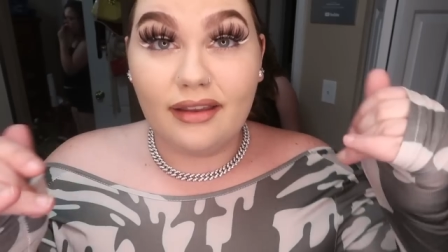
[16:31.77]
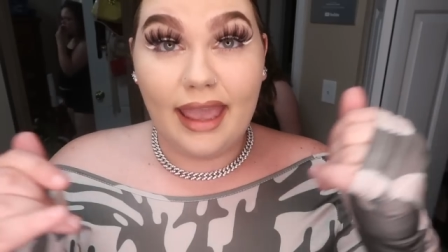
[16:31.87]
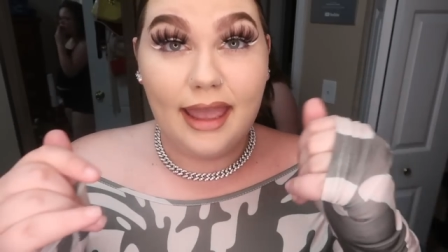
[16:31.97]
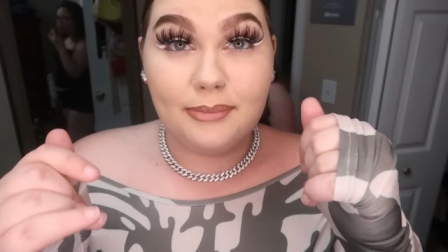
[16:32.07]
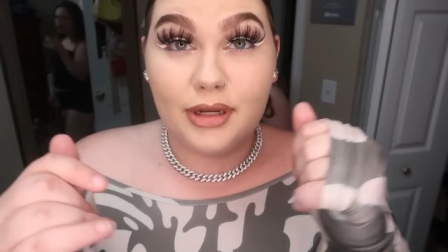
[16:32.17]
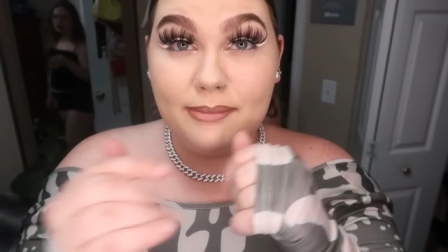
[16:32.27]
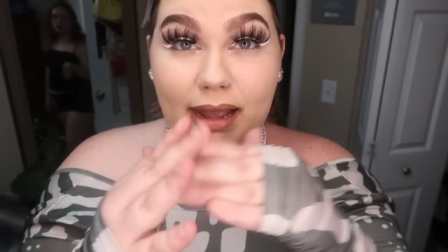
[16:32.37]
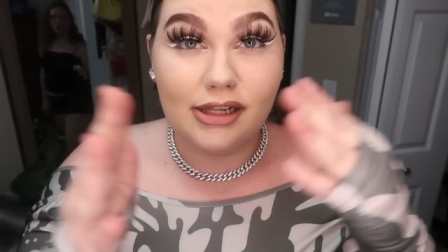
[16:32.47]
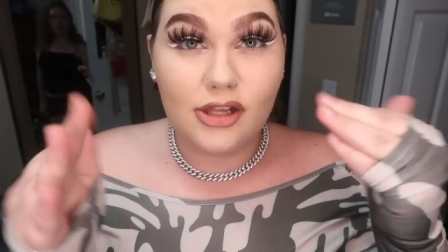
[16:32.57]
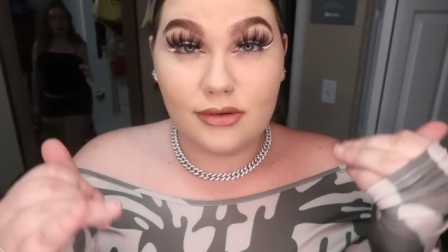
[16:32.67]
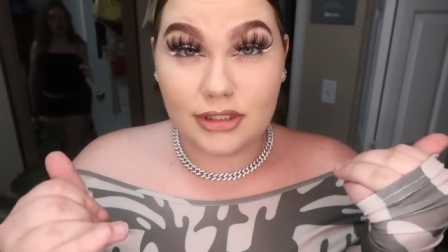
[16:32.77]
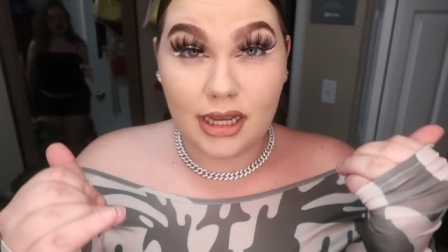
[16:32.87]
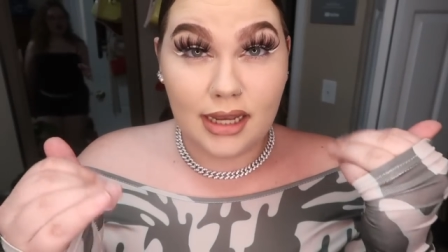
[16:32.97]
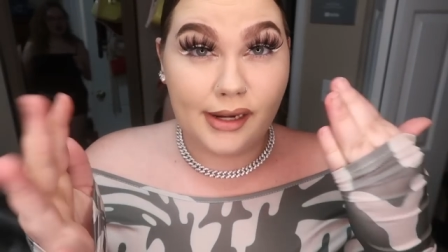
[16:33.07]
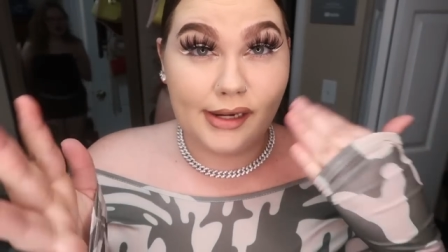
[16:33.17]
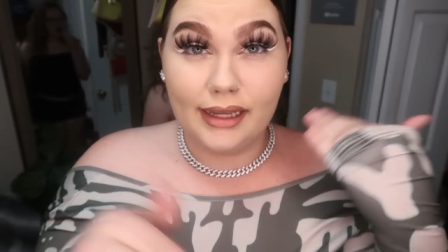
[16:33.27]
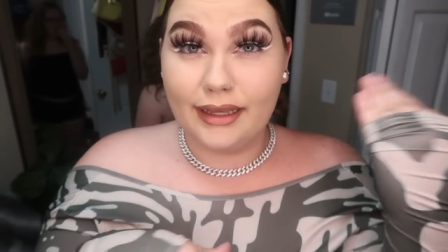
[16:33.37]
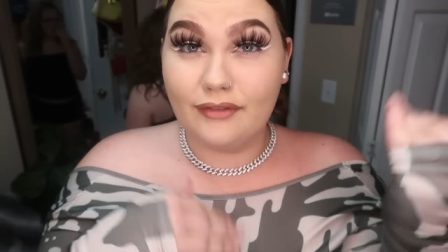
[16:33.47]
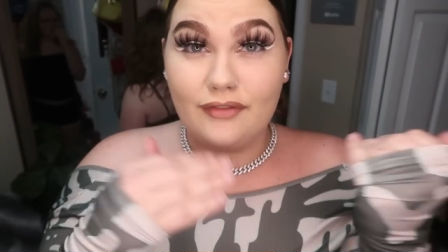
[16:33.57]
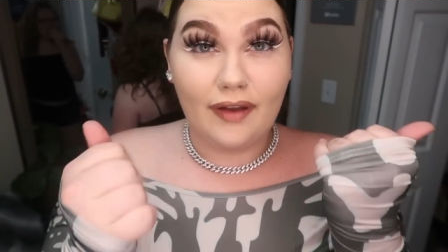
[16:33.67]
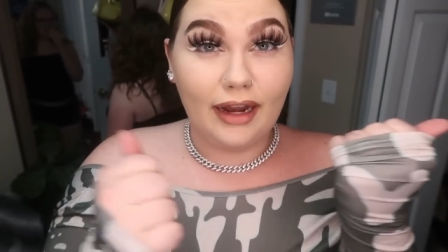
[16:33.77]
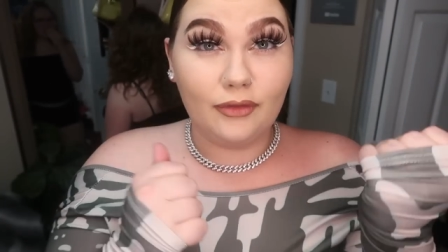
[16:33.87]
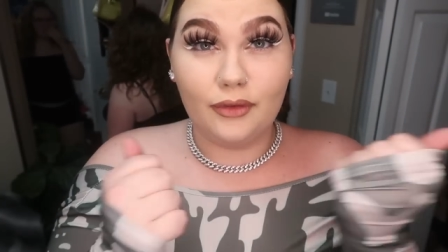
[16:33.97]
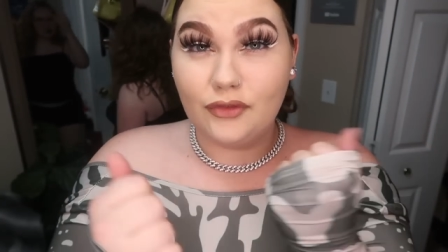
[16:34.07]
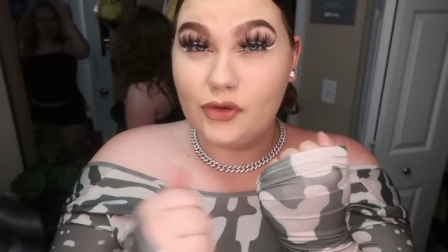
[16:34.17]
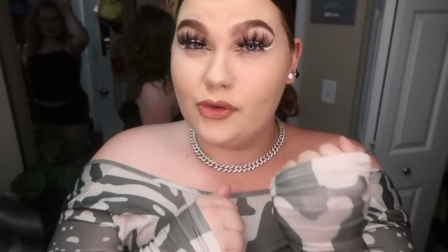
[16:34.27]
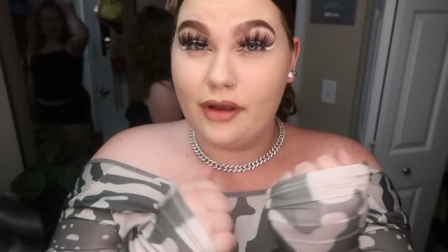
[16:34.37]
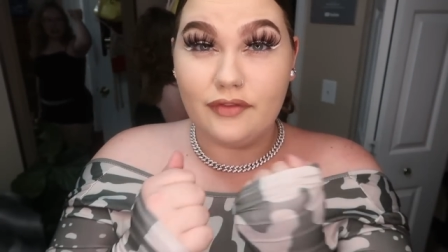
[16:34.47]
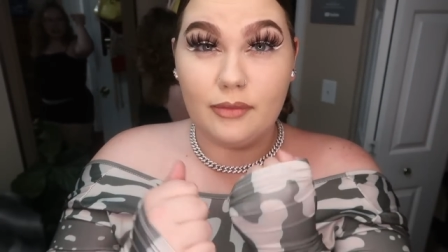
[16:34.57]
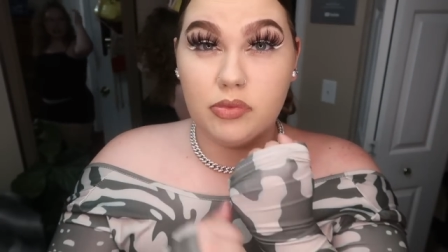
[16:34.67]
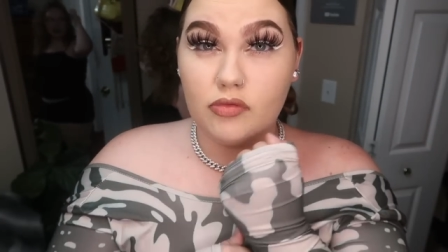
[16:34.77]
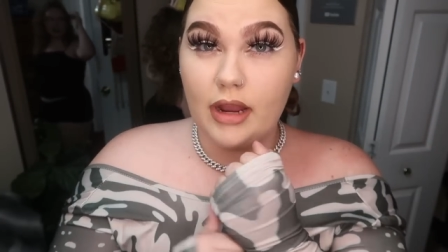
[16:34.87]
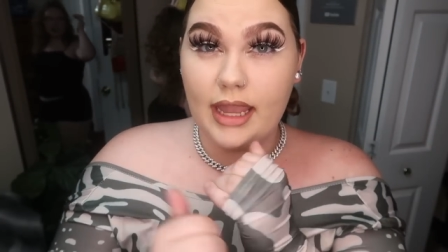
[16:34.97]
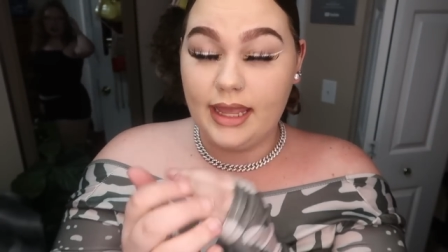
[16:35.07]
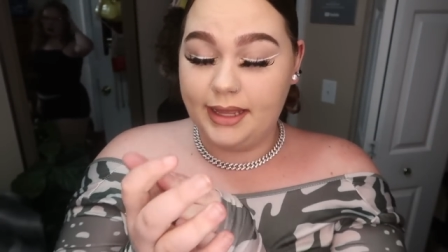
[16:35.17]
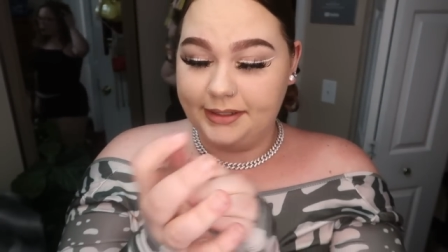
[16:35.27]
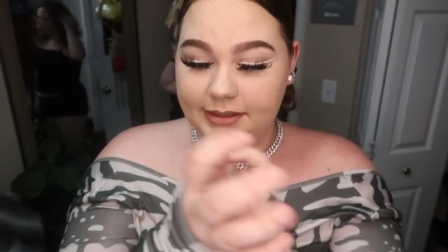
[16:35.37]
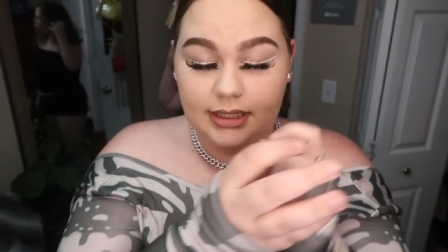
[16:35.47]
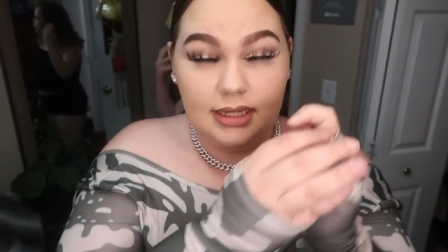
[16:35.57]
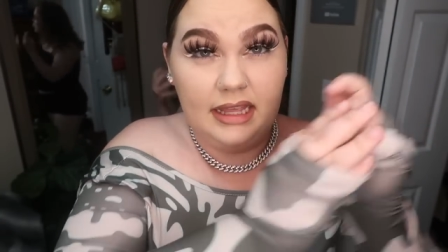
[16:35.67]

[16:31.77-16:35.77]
Okay, I'm putting my clothes on and give a final review of the brand.